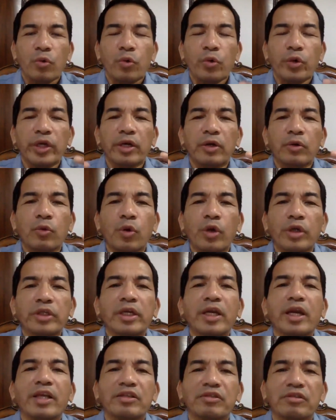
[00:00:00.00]
We are
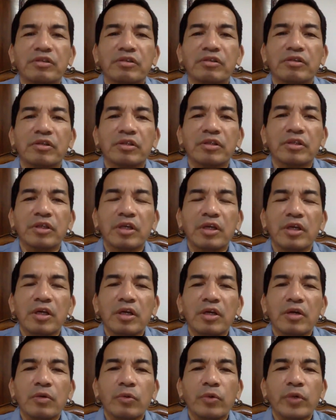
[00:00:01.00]
worthless
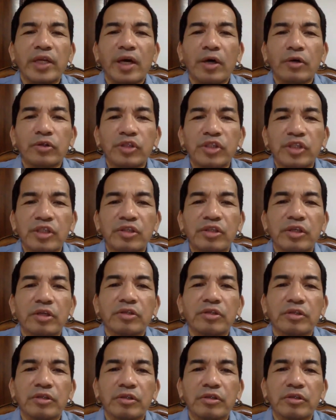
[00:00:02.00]
without
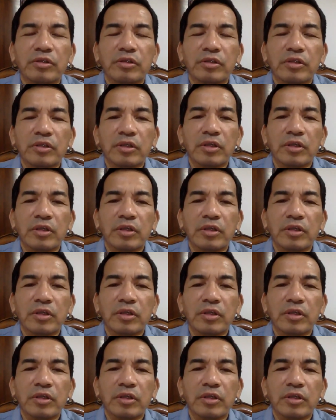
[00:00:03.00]
Jesus.